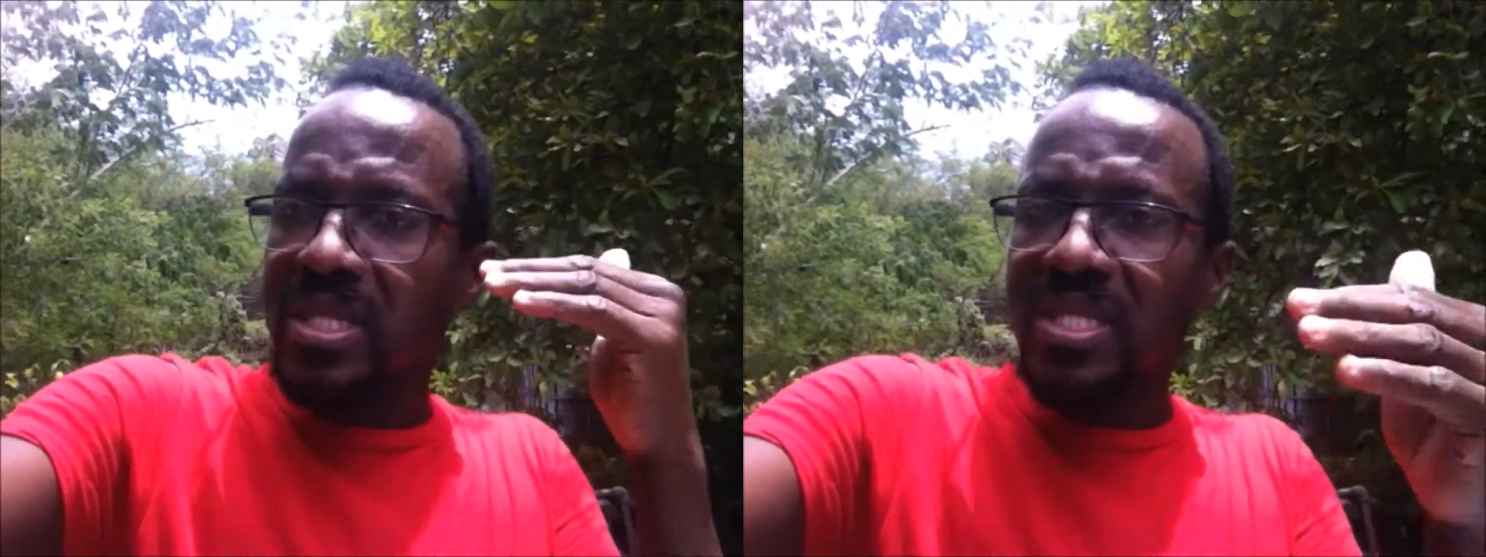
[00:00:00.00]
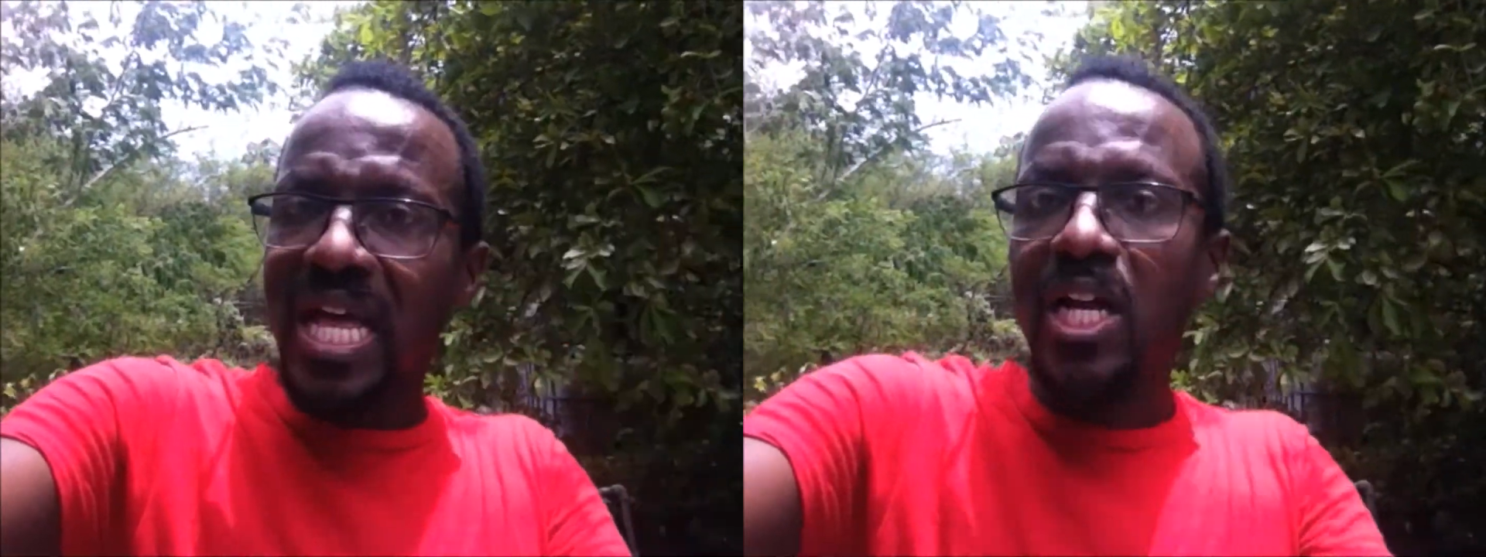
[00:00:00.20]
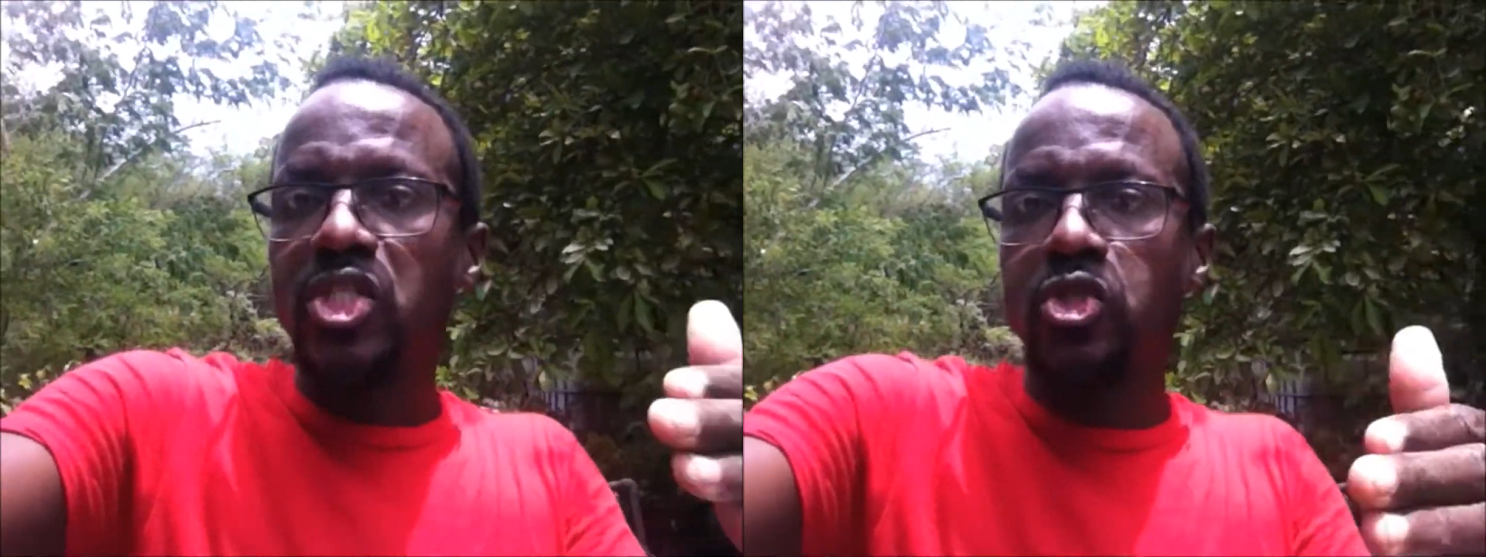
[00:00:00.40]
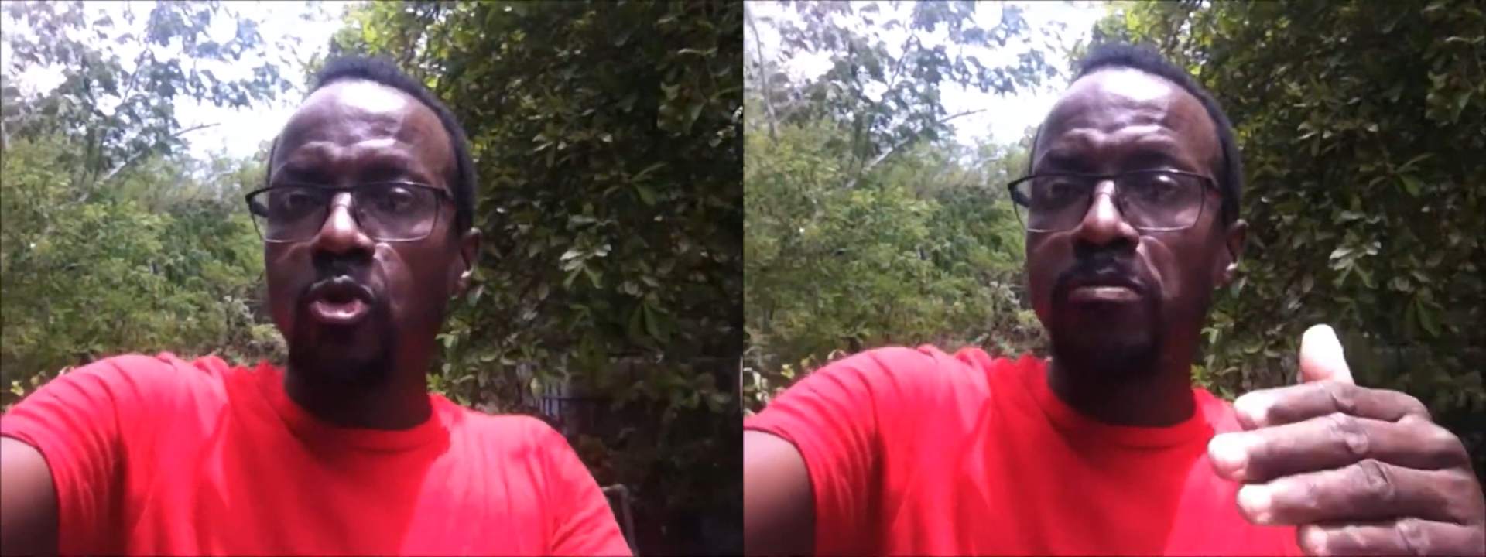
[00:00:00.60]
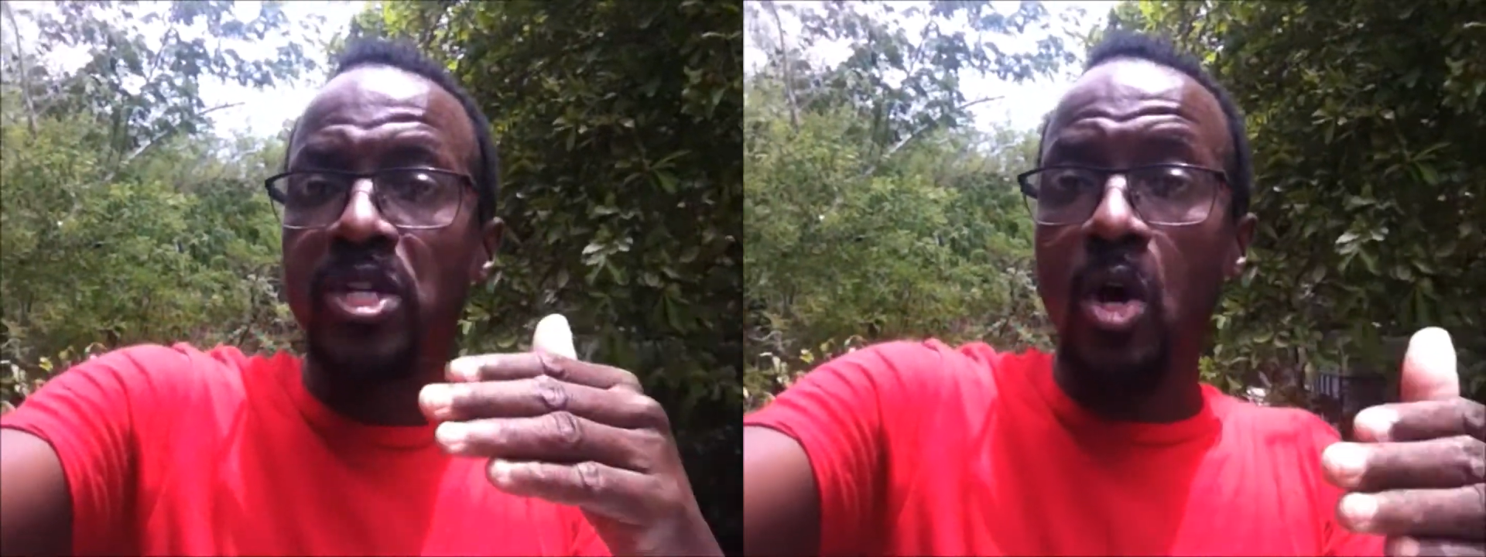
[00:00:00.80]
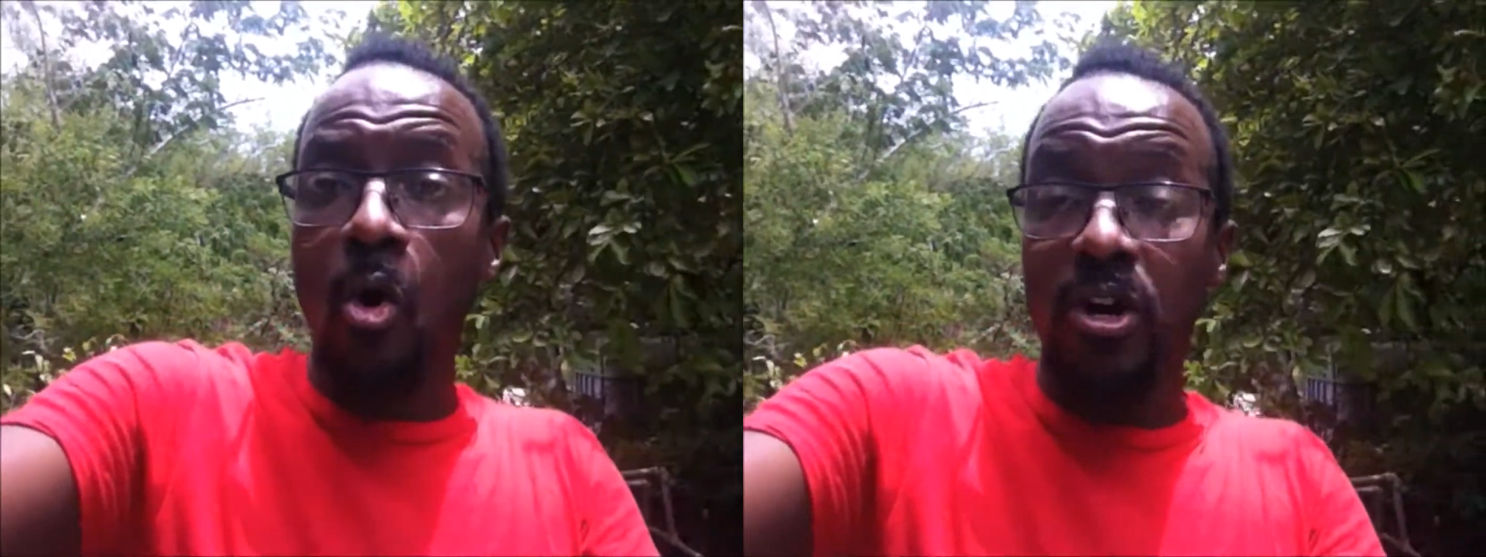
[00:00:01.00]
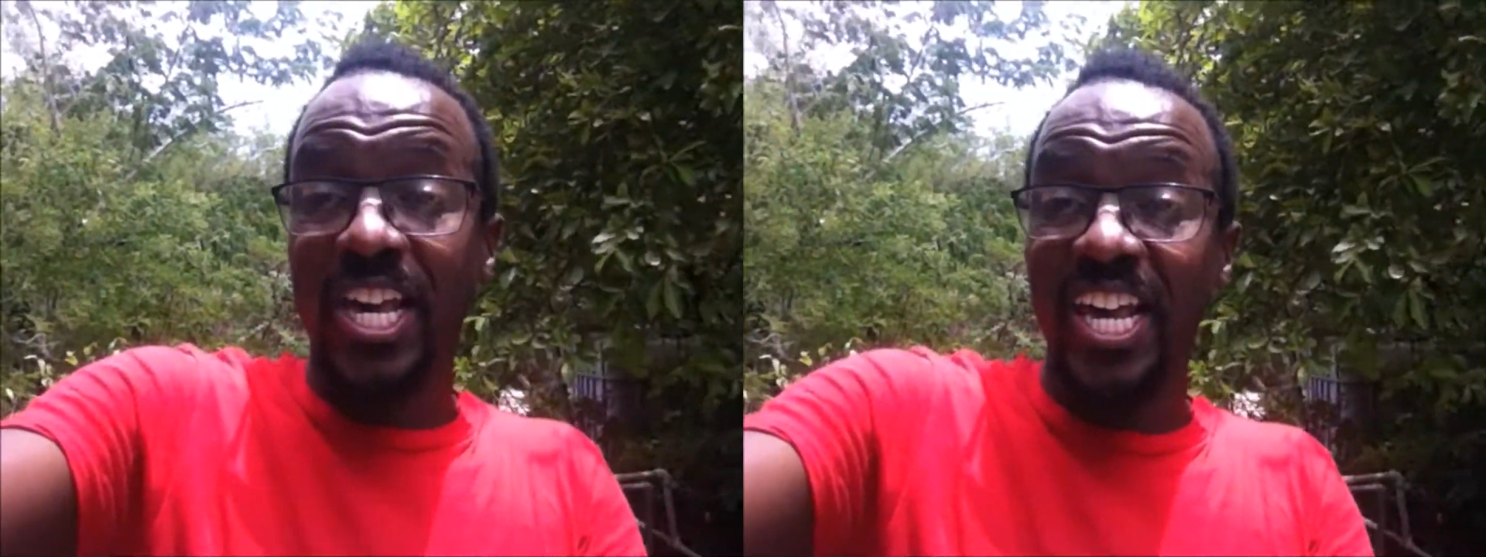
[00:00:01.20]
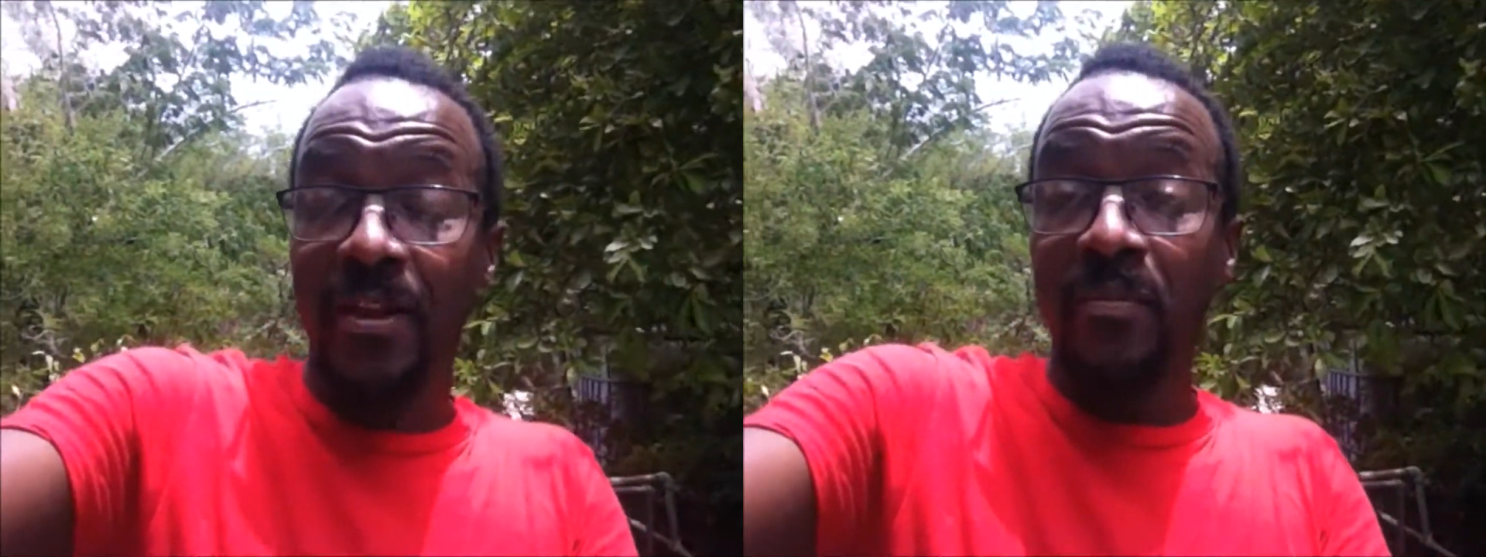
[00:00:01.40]
That should be
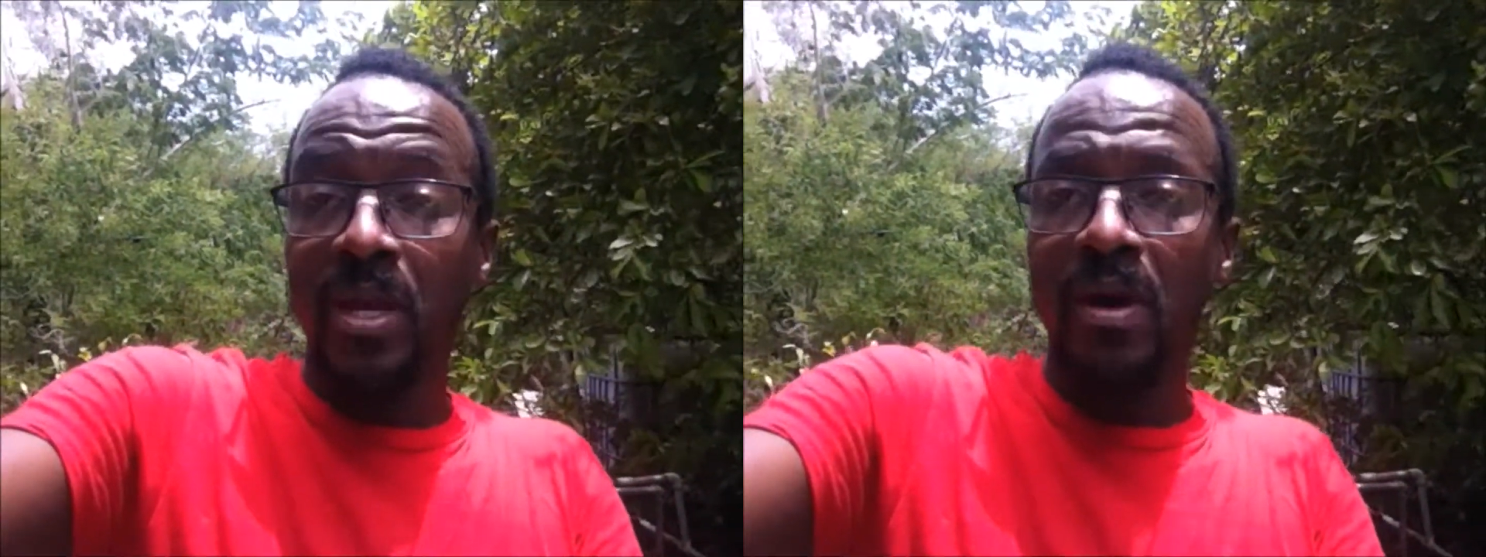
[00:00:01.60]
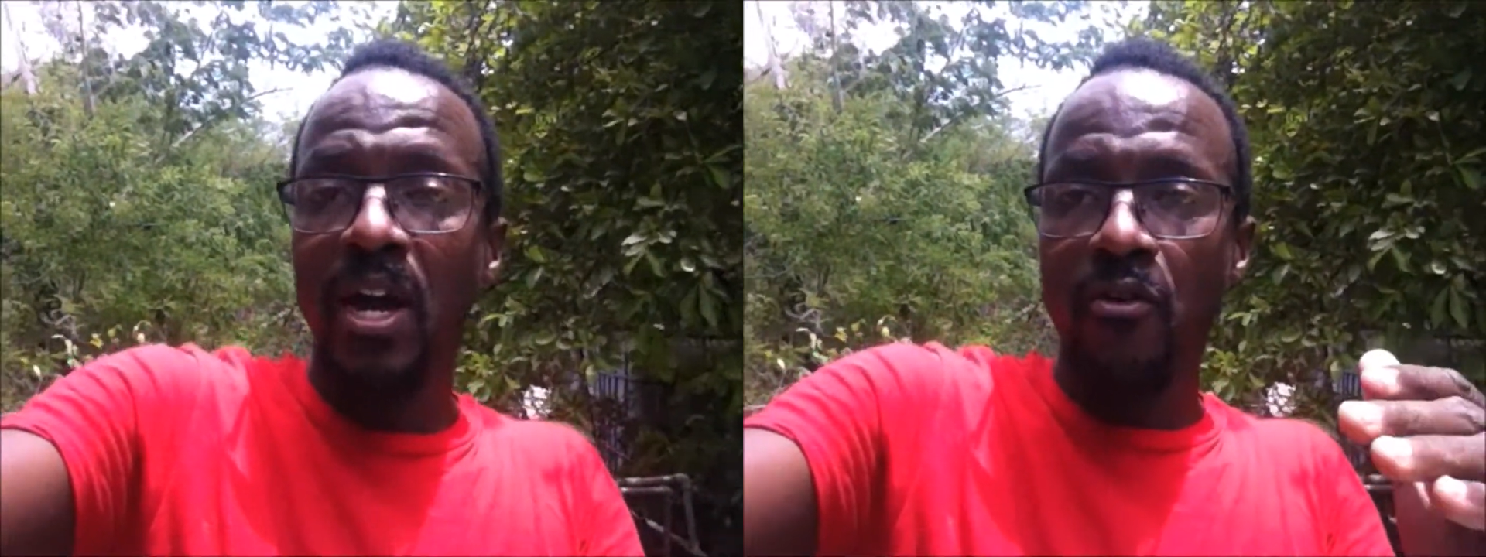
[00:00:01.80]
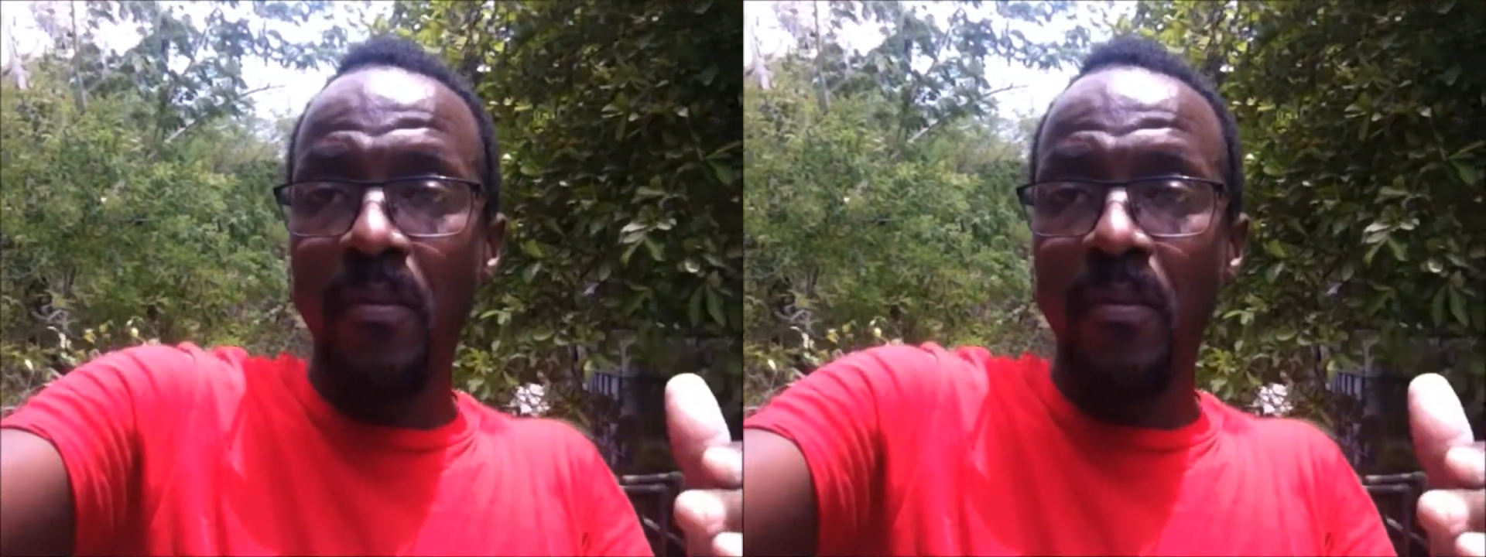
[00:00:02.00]
okay, right?